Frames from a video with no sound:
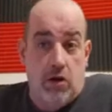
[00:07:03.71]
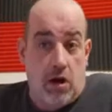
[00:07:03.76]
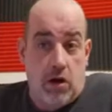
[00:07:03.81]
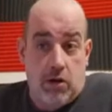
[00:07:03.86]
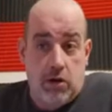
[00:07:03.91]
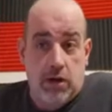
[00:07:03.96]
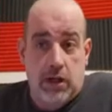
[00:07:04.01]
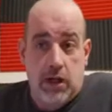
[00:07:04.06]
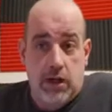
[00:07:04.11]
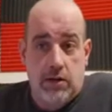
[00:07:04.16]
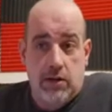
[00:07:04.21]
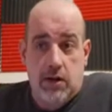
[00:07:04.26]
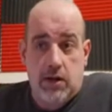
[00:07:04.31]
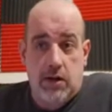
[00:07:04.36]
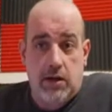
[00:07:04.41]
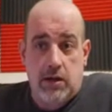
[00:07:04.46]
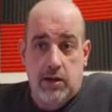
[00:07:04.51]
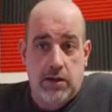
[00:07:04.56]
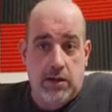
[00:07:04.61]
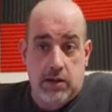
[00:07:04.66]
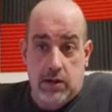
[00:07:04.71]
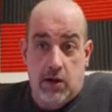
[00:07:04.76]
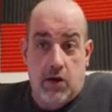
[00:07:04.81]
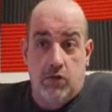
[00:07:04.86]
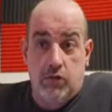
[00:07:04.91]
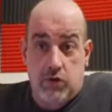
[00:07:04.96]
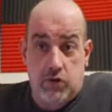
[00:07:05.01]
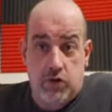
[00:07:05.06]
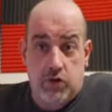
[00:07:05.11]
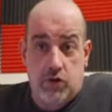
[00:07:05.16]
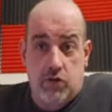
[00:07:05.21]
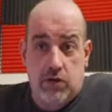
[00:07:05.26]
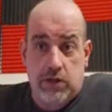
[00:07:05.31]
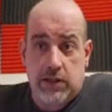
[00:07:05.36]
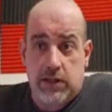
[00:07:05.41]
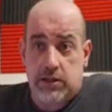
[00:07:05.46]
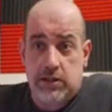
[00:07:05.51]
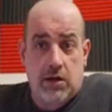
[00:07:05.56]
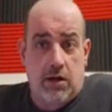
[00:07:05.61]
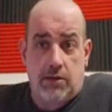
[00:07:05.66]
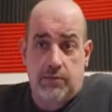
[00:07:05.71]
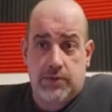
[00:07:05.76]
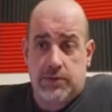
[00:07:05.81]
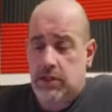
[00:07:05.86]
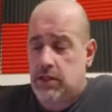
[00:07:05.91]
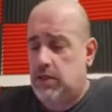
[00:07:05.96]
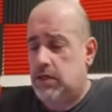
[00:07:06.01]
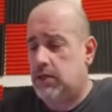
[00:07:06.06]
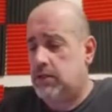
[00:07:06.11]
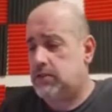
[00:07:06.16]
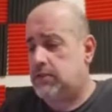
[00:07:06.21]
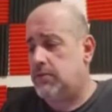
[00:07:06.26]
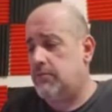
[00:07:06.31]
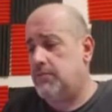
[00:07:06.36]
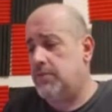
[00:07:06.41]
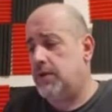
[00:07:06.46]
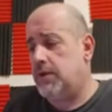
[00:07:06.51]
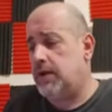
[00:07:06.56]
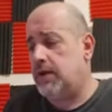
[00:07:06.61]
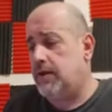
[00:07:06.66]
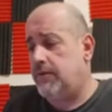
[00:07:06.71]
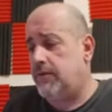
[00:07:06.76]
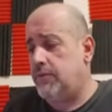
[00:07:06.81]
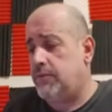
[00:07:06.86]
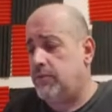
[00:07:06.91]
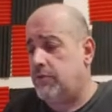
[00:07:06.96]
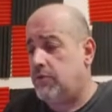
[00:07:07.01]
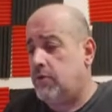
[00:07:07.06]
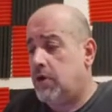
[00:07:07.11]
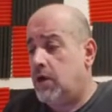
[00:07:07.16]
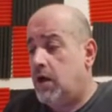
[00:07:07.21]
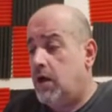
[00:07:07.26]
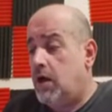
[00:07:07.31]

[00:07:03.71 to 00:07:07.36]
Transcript: long, during their times. It's unbelievable.